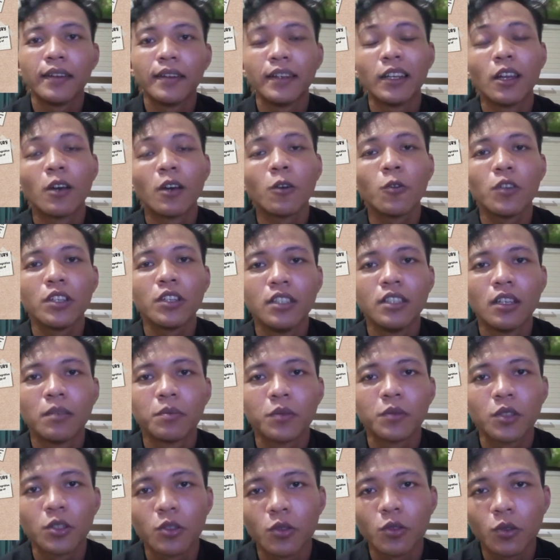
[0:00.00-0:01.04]
Now we
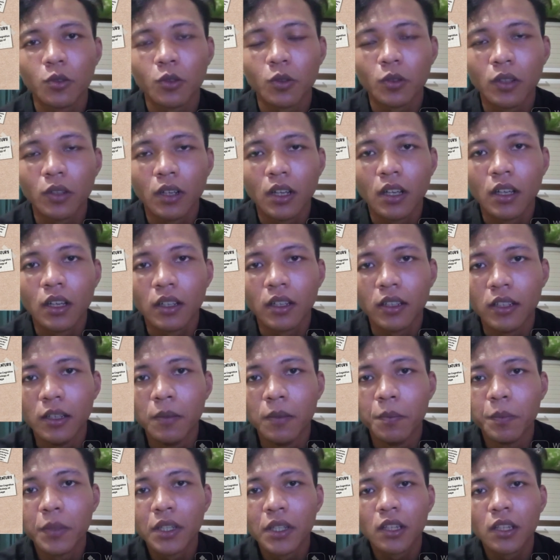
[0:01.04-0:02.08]
jump to the
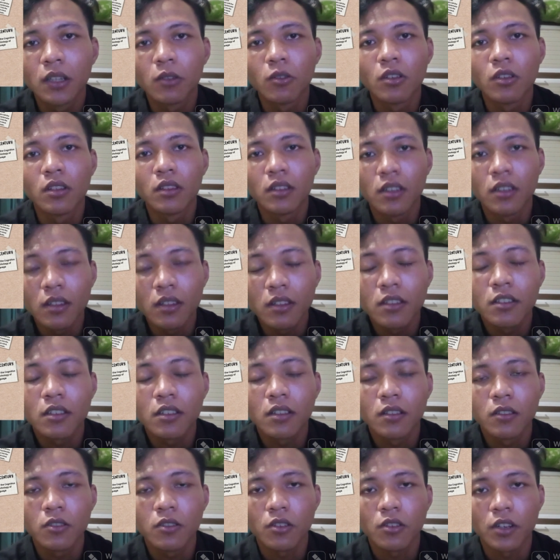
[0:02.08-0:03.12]
mid-20th
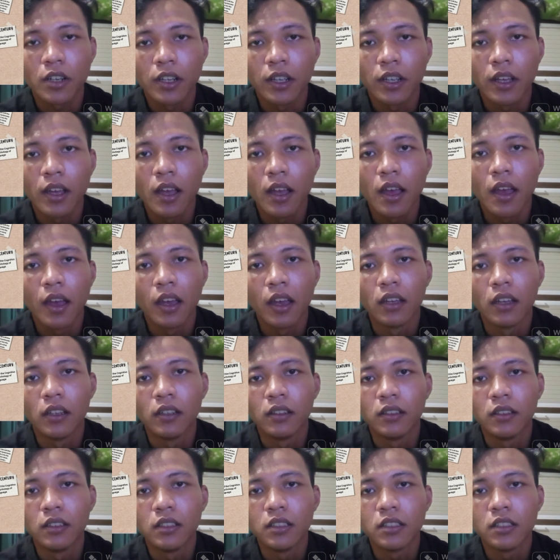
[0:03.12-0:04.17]
century
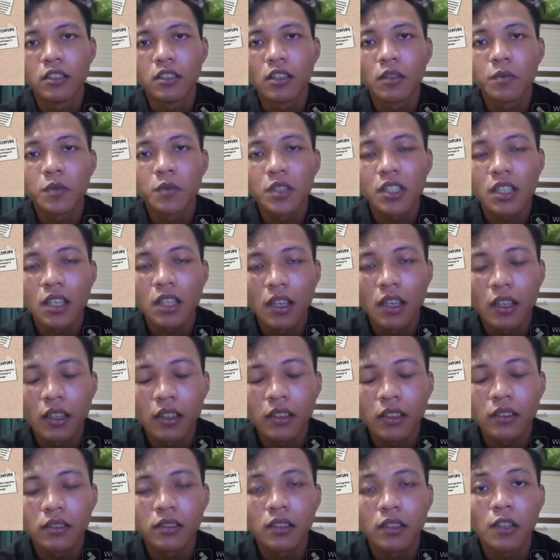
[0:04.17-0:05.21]
and the
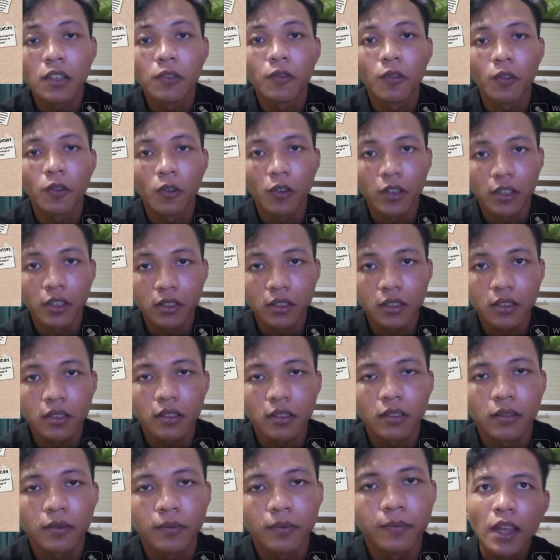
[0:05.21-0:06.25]
Chomskyan influence.
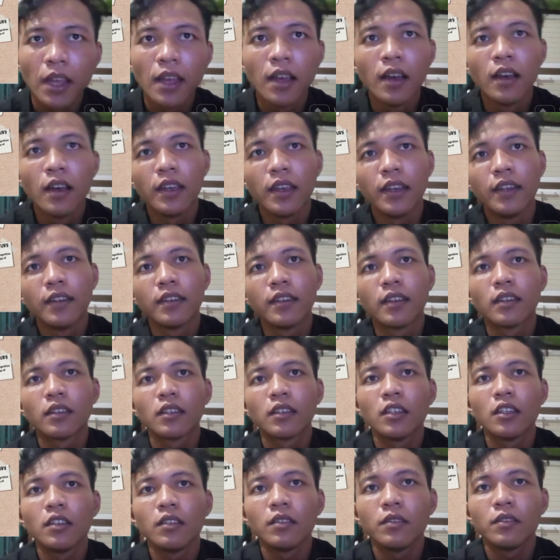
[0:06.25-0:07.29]
In
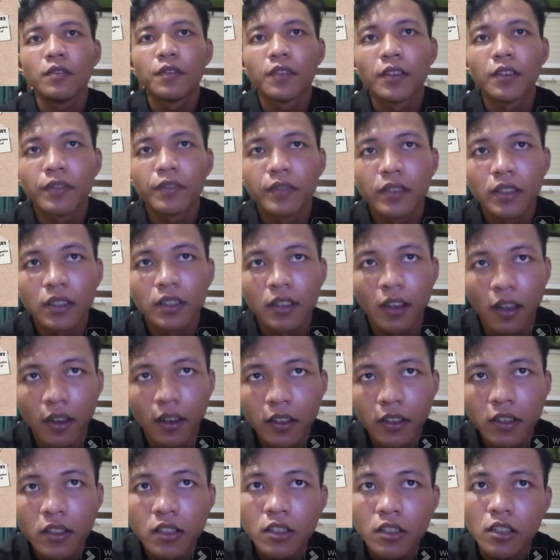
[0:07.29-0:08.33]

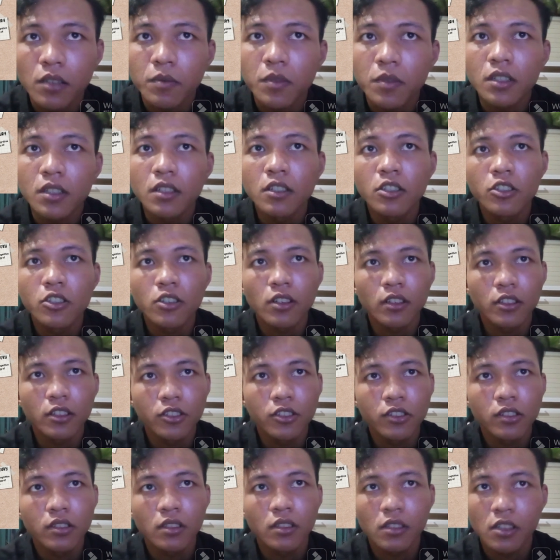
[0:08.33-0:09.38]
1959, Chomsky
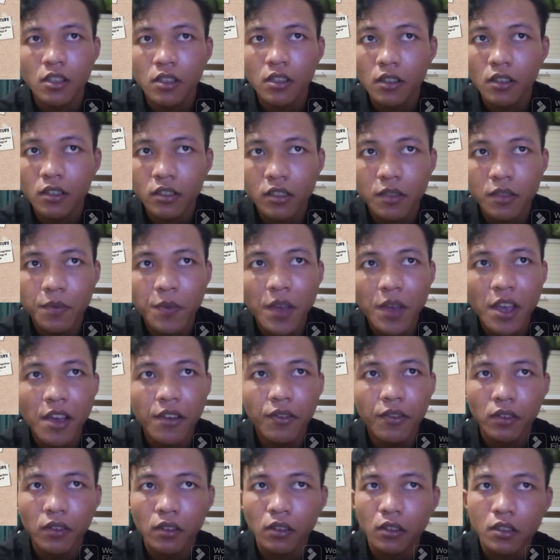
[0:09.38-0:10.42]
challenged Skinner's
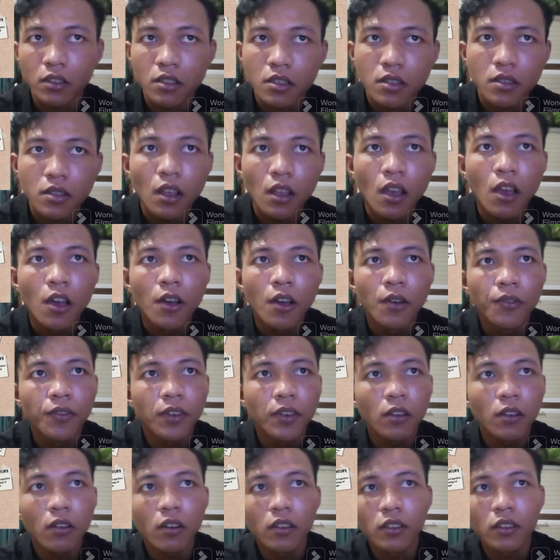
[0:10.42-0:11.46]
behaviorist
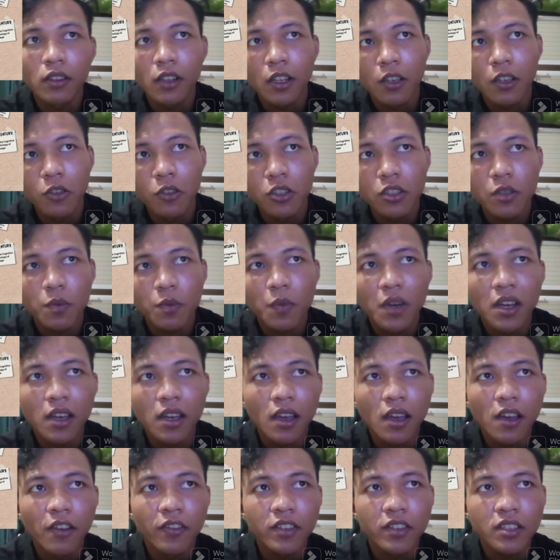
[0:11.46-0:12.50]
view on language by
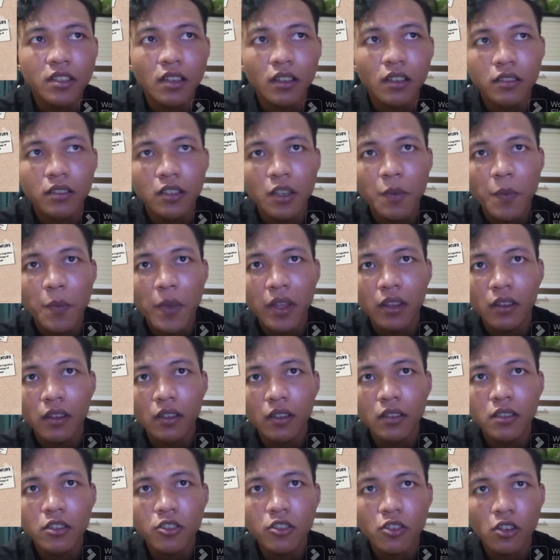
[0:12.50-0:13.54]
emphasizing
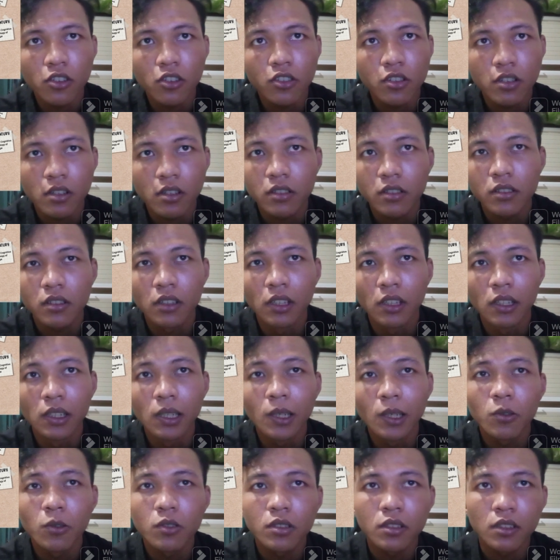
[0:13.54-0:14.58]
mental structures in
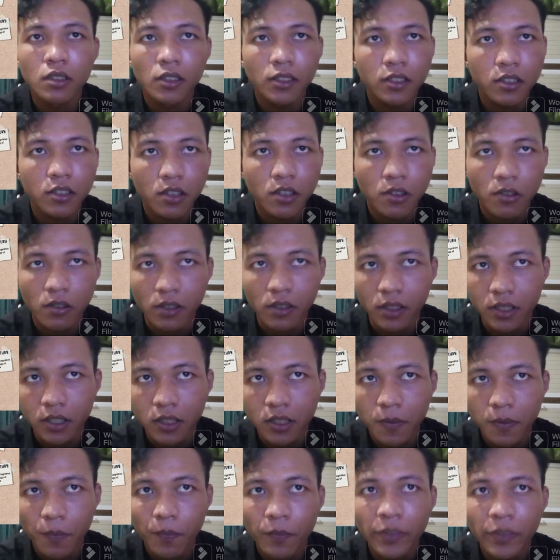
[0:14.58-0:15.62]
linguistic theories.